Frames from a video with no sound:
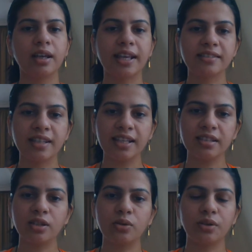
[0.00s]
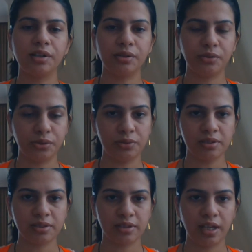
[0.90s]
excise the local
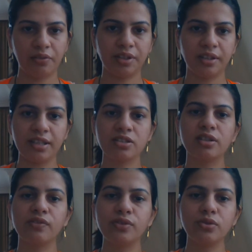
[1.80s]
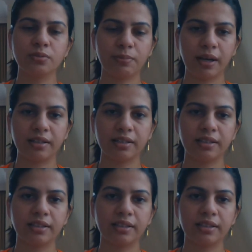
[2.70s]
nodules, and for the rest diffuse part,